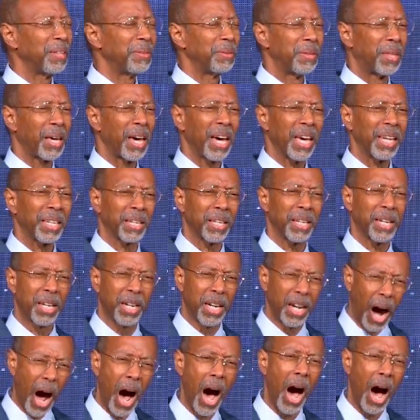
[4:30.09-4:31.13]
that
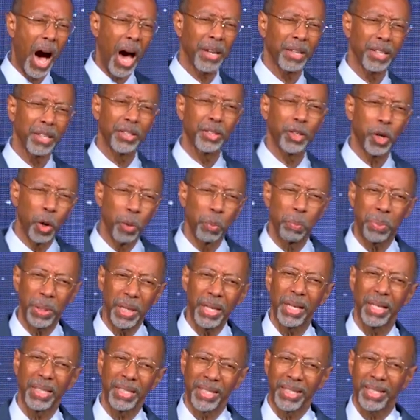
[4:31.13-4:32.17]
God is going to
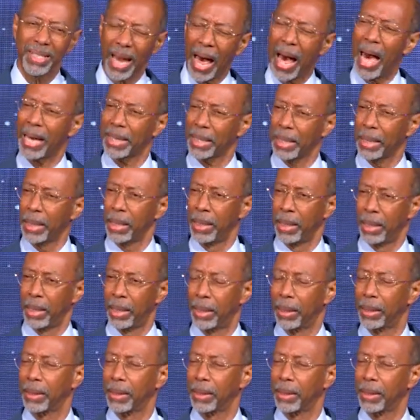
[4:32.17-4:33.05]
be inside of here?